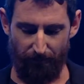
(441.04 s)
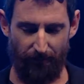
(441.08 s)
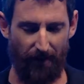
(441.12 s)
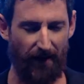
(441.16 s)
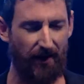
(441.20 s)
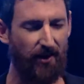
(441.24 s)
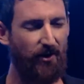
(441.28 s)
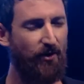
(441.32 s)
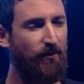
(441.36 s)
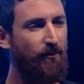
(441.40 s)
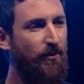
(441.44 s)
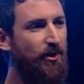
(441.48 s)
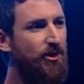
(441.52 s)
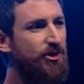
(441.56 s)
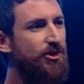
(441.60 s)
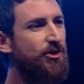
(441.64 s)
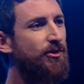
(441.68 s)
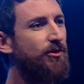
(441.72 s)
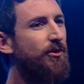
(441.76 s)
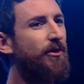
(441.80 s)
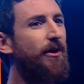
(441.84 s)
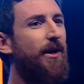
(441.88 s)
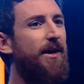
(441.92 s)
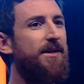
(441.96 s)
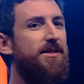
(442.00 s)
But
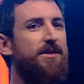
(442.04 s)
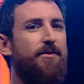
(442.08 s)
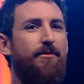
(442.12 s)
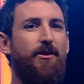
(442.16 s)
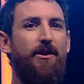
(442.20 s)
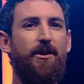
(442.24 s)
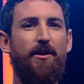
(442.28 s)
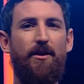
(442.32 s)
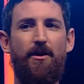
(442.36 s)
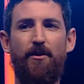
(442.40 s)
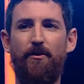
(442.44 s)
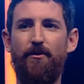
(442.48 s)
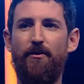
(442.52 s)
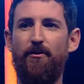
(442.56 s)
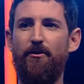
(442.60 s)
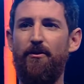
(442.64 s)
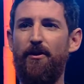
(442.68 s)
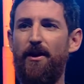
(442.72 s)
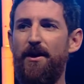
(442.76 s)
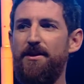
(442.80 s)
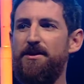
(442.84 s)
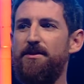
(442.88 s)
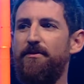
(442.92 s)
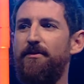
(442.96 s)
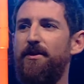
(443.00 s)
commercial creativity, the co
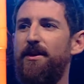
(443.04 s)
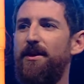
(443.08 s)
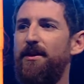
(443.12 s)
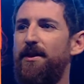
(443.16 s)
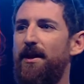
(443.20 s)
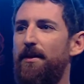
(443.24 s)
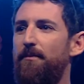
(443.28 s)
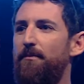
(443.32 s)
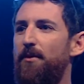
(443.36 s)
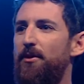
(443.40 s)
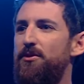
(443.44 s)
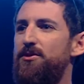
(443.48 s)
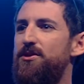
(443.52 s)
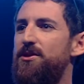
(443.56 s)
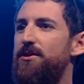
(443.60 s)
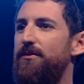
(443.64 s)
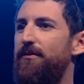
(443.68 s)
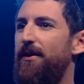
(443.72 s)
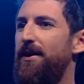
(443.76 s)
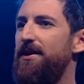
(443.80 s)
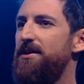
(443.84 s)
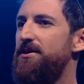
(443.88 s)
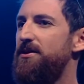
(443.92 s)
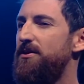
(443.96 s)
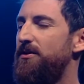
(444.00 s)
creativity that most
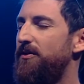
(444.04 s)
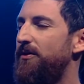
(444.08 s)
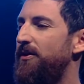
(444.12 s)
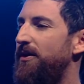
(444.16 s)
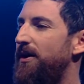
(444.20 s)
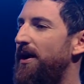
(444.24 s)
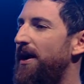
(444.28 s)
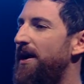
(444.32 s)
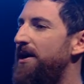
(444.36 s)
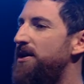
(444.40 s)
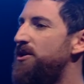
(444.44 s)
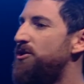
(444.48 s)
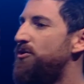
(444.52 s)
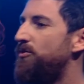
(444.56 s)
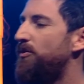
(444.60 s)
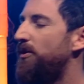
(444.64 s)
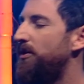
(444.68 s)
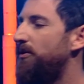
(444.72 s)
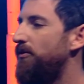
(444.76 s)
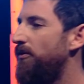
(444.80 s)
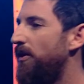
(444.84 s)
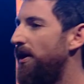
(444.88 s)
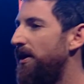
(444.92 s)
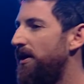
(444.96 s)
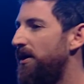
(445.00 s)
of us are engaged
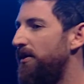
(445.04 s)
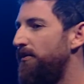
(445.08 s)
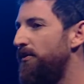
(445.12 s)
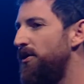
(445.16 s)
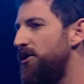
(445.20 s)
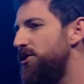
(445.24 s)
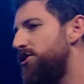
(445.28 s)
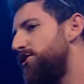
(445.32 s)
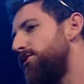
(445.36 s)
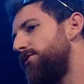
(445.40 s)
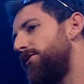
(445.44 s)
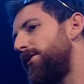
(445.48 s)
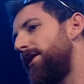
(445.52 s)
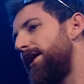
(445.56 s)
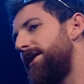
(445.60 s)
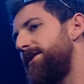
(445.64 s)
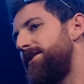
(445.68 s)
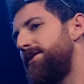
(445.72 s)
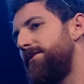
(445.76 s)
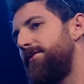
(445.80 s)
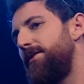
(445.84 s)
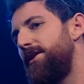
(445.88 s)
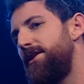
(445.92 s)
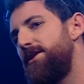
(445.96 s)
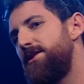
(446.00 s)
with, right? Commercial
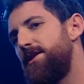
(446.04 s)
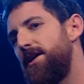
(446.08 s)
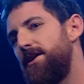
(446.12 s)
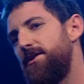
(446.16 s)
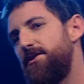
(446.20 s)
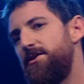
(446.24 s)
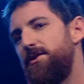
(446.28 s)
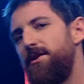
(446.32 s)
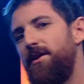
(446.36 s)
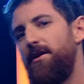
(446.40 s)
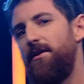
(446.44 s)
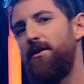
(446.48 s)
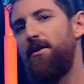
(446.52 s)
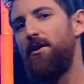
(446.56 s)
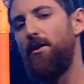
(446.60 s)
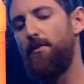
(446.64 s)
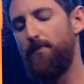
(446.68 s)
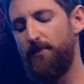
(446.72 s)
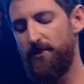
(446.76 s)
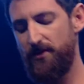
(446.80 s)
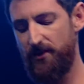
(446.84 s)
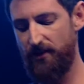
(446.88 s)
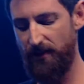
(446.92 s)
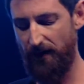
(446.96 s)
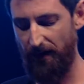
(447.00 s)
creativity is actually the
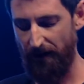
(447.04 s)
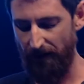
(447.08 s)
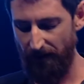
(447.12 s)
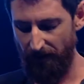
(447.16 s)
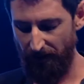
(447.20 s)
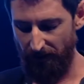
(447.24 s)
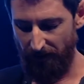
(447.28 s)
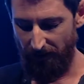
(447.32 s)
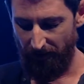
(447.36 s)
opposite.